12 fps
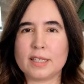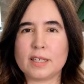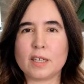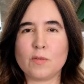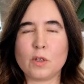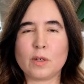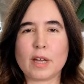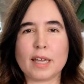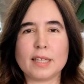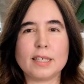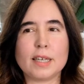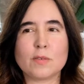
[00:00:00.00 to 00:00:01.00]
to give you an
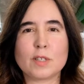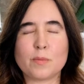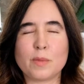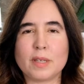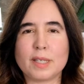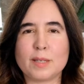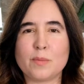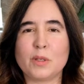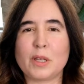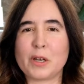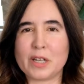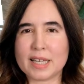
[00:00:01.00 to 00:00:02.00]
idea of some of the
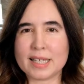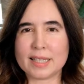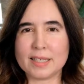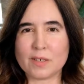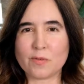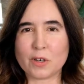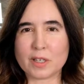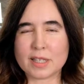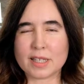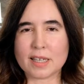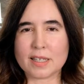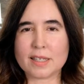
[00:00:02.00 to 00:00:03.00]
similarities and
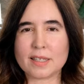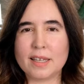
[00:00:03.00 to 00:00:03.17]
differences.